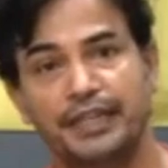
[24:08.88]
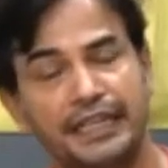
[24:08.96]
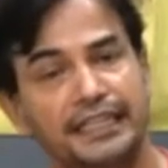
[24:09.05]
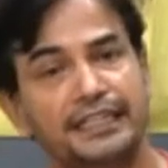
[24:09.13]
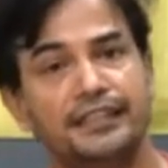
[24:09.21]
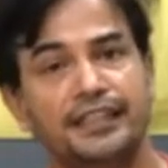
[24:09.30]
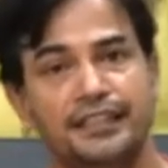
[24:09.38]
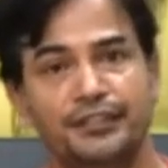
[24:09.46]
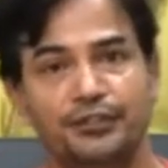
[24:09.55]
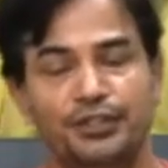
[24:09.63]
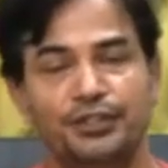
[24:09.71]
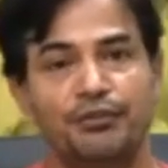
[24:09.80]
anything,
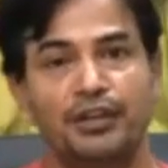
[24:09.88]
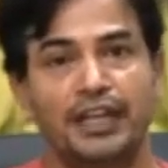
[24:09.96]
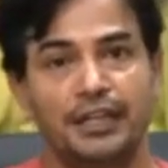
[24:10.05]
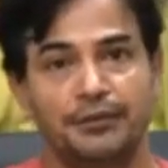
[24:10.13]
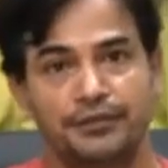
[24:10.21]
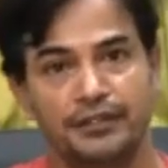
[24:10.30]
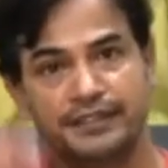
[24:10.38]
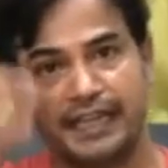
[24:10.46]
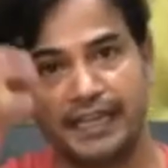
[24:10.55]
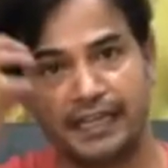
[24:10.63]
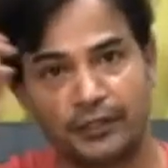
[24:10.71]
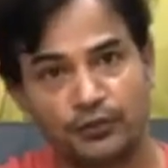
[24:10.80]
in your life, the
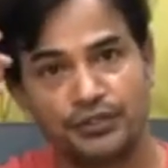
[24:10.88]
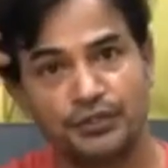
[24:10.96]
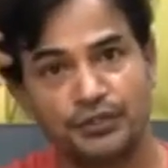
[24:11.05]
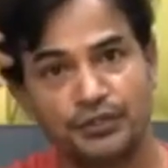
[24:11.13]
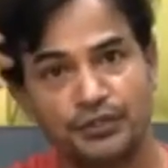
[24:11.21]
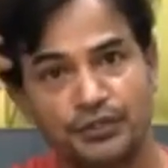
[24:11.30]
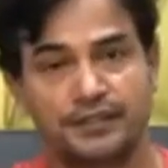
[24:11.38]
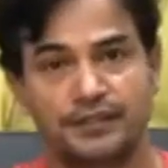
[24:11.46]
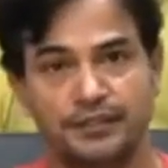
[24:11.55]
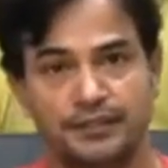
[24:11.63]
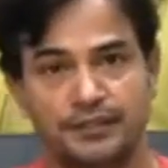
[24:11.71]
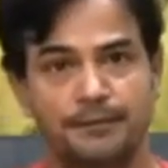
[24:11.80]
psychology works,
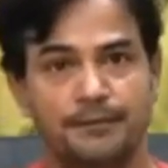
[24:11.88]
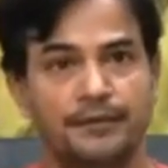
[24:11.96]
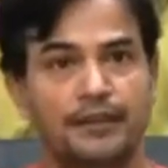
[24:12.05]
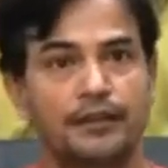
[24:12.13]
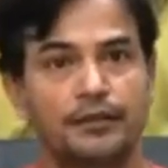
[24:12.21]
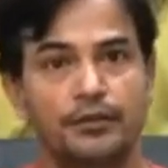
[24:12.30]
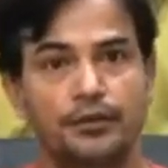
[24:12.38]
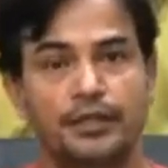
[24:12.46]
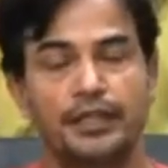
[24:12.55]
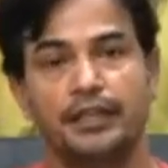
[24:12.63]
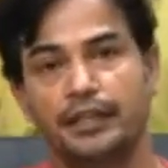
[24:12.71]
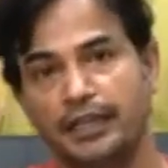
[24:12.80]

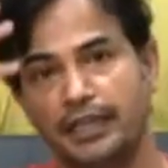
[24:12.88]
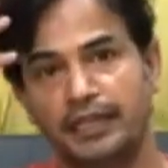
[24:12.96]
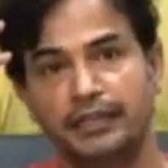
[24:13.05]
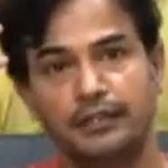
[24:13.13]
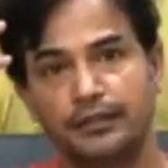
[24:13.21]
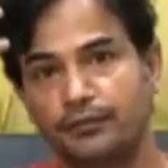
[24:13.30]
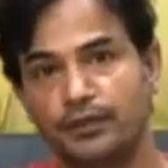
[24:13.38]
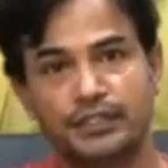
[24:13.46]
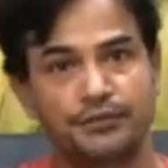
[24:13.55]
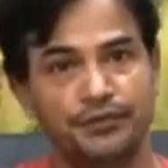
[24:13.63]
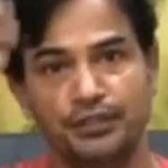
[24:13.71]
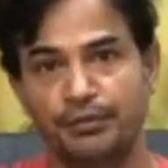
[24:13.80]
okay? And it
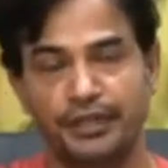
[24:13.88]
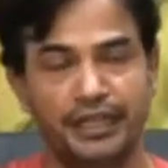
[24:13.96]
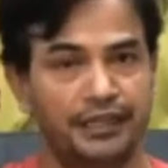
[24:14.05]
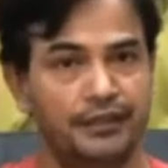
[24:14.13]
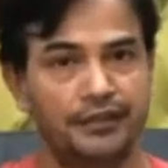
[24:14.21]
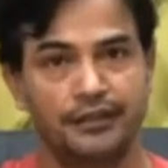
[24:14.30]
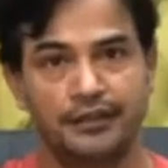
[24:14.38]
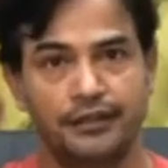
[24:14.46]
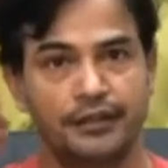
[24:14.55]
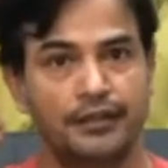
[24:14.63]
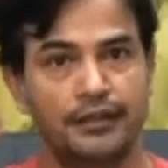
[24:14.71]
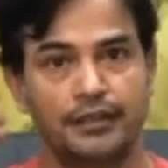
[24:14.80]
works with your brain,
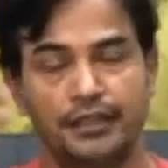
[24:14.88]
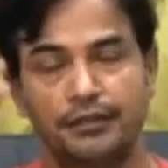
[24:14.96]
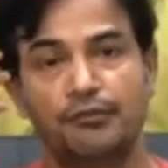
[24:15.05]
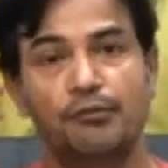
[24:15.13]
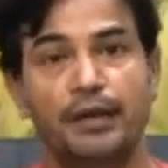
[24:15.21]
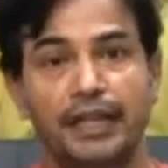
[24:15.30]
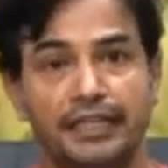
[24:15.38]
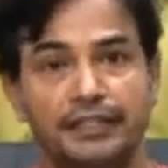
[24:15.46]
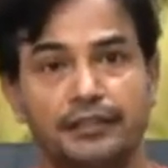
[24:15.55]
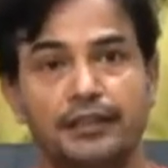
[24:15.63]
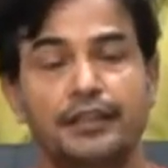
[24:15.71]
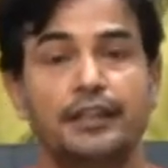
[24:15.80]
mind.